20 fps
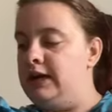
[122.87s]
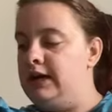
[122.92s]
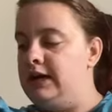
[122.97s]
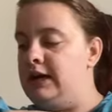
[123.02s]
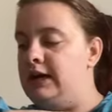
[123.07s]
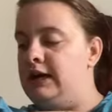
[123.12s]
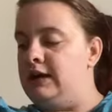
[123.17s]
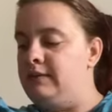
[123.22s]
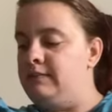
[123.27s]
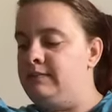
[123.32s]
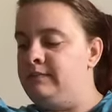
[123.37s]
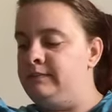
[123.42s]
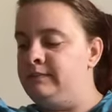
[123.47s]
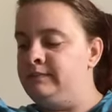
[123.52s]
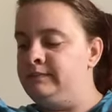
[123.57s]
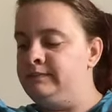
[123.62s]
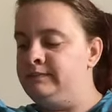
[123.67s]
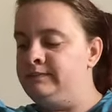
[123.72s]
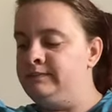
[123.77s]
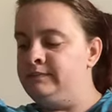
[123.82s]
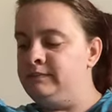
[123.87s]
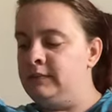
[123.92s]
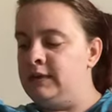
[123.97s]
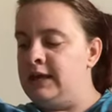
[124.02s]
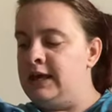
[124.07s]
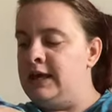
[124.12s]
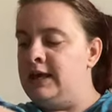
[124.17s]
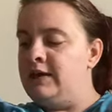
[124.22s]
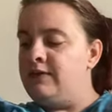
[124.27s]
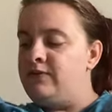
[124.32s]
it. Um,
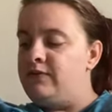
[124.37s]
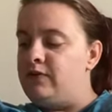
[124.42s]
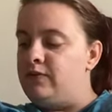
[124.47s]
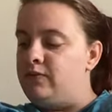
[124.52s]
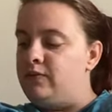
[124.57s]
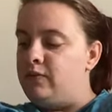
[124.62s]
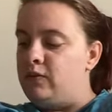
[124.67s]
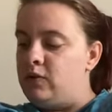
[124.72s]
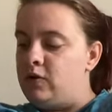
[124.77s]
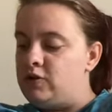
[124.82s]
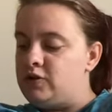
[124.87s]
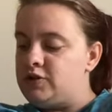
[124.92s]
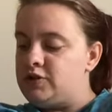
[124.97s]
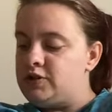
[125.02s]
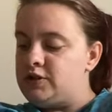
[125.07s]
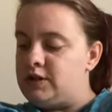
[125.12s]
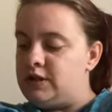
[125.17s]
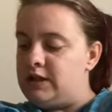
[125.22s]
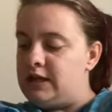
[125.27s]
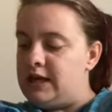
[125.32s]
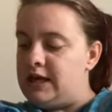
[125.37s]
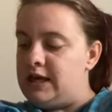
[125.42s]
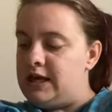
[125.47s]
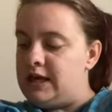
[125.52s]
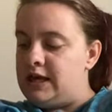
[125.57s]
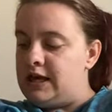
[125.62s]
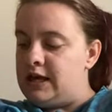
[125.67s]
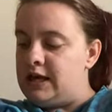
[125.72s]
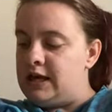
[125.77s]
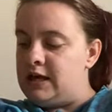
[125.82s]
if you've watched
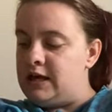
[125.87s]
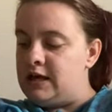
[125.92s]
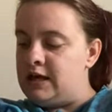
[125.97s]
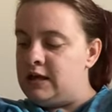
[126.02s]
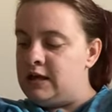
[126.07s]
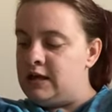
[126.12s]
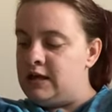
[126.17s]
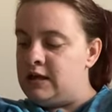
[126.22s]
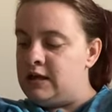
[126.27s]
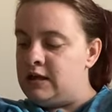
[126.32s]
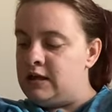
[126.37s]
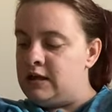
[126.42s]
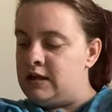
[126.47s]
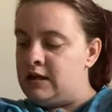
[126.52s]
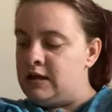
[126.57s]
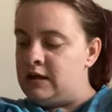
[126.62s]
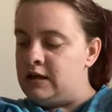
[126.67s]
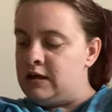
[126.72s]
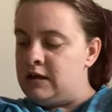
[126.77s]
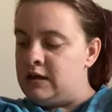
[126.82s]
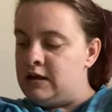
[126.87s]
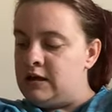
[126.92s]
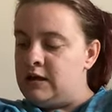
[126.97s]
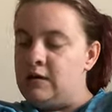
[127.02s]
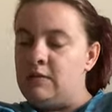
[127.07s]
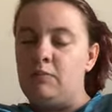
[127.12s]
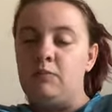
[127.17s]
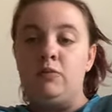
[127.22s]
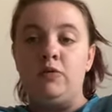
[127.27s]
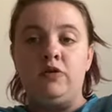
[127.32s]
the
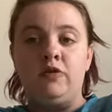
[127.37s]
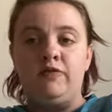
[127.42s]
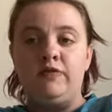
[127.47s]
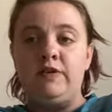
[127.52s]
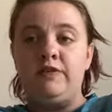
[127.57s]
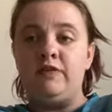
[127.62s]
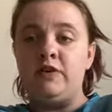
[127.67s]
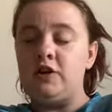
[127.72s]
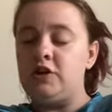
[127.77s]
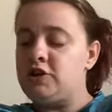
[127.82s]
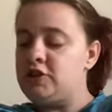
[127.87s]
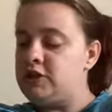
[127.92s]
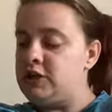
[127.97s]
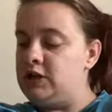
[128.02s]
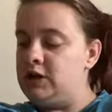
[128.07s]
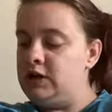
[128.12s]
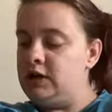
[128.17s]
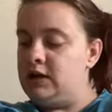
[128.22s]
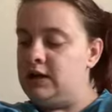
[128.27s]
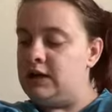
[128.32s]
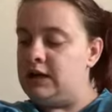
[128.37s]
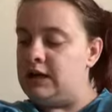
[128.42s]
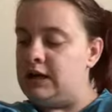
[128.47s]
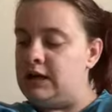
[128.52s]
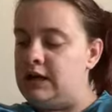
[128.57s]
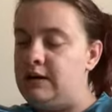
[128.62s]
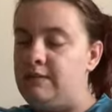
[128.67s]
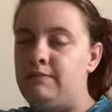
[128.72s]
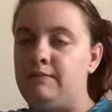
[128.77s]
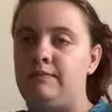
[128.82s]
movie version,
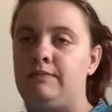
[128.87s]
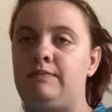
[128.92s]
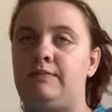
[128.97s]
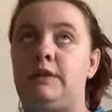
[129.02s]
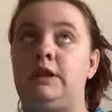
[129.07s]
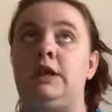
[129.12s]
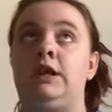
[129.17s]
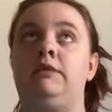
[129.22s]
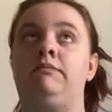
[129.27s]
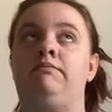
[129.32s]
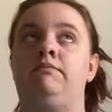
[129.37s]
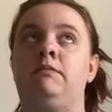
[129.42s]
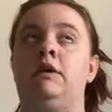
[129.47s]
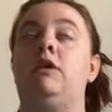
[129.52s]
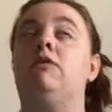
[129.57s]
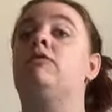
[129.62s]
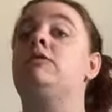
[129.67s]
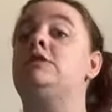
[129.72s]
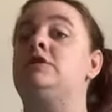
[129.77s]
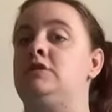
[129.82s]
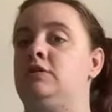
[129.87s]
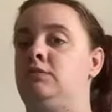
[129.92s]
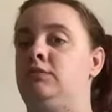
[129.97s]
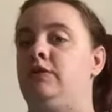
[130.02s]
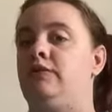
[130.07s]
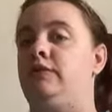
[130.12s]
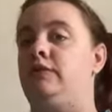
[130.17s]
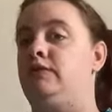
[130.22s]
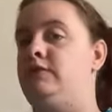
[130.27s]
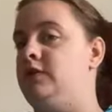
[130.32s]
um, the original
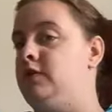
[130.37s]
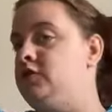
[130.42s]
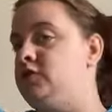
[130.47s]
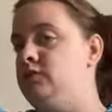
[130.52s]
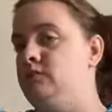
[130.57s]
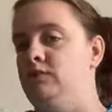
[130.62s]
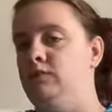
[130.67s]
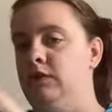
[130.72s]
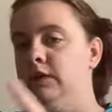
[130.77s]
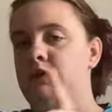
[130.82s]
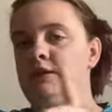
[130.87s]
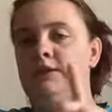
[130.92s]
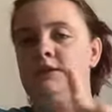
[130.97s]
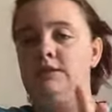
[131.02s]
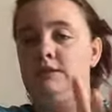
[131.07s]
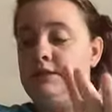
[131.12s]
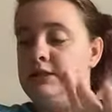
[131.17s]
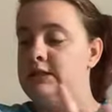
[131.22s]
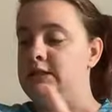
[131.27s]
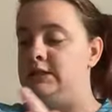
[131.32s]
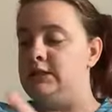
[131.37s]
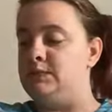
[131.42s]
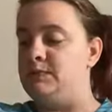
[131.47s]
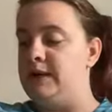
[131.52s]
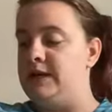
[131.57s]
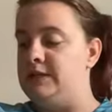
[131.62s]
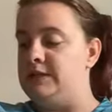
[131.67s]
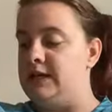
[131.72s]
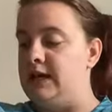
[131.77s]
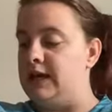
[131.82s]
movie version with Sissy
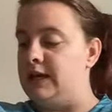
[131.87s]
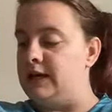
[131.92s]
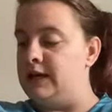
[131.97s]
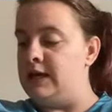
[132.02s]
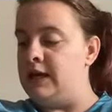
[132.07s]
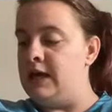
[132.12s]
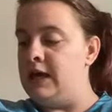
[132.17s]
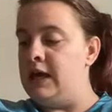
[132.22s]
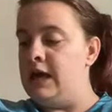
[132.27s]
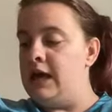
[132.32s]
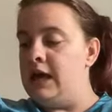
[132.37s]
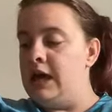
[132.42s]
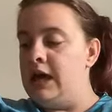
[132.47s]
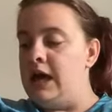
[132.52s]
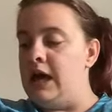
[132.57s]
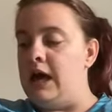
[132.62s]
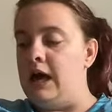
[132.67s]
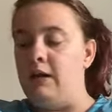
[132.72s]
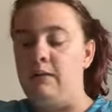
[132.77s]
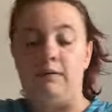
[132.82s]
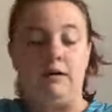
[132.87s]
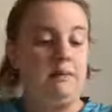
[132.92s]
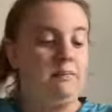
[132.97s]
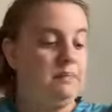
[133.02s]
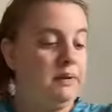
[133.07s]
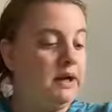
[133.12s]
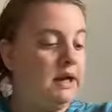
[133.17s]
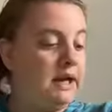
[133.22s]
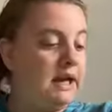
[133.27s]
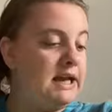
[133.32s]
Spacek, um, it
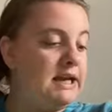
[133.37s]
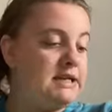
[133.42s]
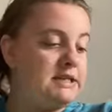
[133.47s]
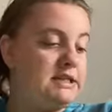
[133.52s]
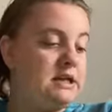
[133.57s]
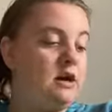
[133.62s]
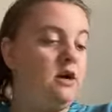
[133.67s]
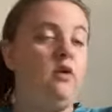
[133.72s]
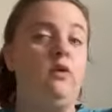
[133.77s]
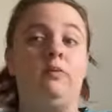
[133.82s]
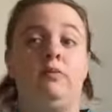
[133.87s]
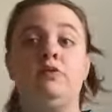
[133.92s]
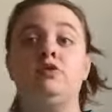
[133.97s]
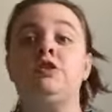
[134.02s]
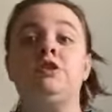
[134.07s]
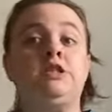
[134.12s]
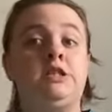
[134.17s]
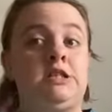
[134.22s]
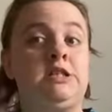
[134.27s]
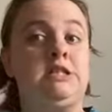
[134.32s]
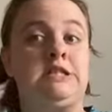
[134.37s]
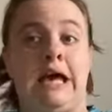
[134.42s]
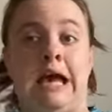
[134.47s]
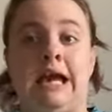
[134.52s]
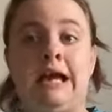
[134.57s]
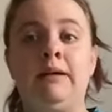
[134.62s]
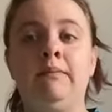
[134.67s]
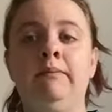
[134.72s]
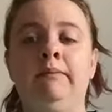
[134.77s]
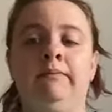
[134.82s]
plays out almost the
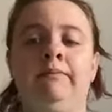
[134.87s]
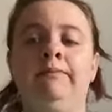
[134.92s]
same,